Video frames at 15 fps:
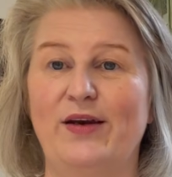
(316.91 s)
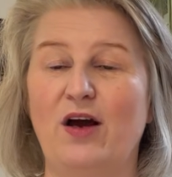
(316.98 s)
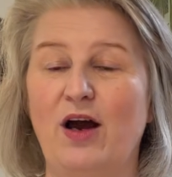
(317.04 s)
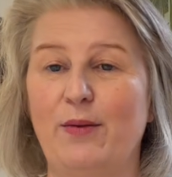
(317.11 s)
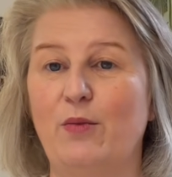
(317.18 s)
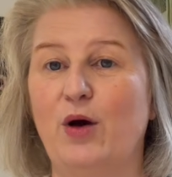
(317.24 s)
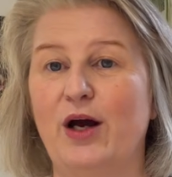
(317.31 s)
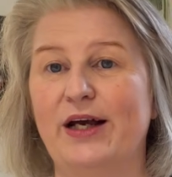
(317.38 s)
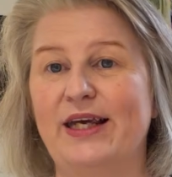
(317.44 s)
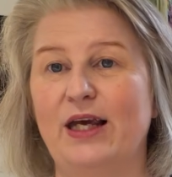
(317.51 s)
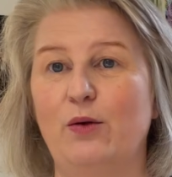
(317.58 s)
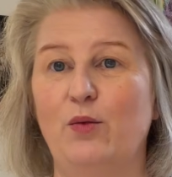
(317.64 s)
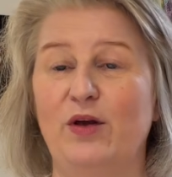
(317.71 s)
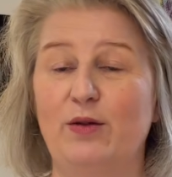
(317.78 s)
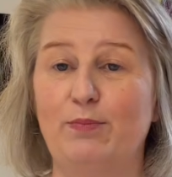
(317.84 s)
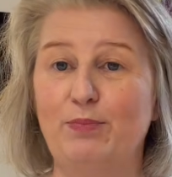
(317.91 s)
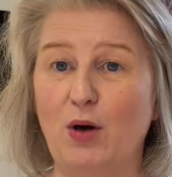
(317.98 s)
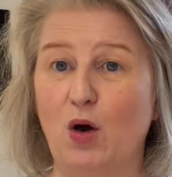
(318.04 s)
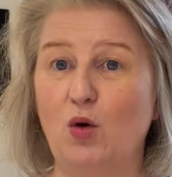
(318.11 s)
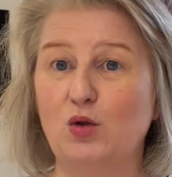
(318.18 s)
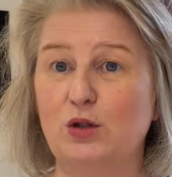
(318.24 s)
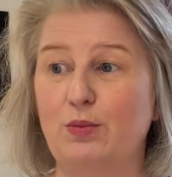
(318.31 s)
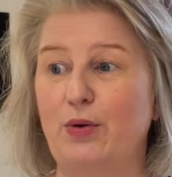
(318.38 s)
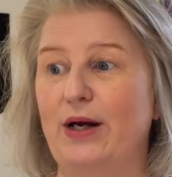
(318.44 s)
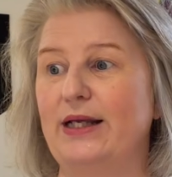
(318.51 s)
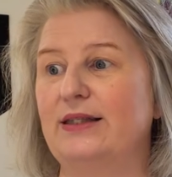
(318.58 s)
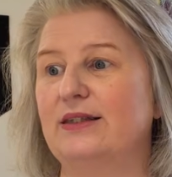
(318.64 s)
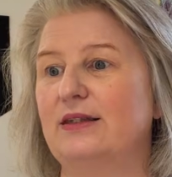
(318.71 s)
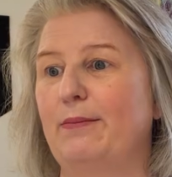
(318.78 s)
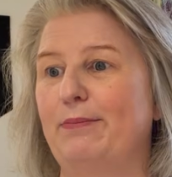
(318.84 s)
I'm working with bold
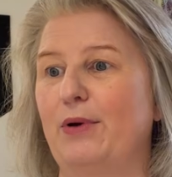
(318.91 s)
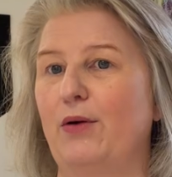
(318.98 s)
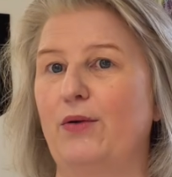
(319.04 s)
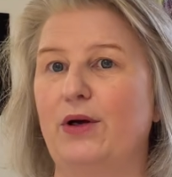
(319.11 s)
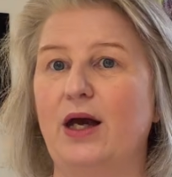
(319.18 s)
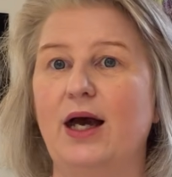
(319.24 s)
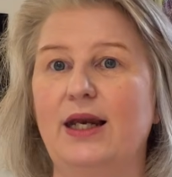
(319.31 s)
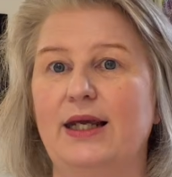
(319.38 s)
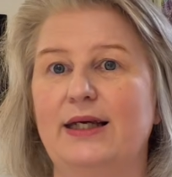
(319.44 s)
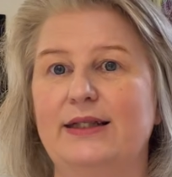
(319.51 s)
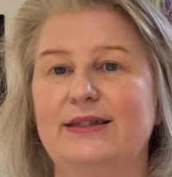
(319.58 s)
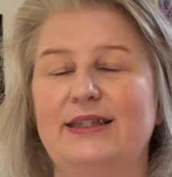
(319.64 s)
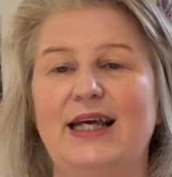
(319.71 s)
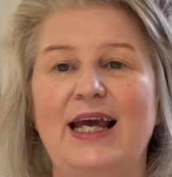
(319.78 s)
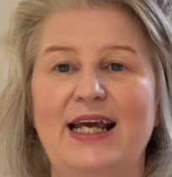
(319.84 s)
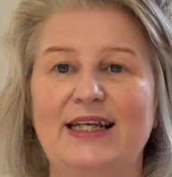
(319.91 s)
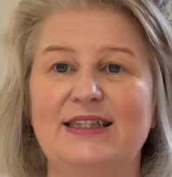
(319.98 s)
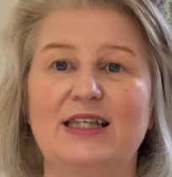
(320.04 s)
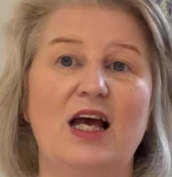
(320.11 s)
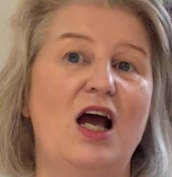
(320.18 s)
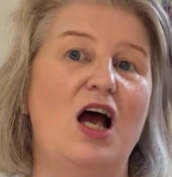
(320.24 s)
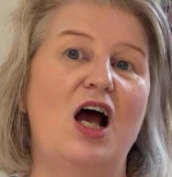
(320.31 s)
prints and bold colours is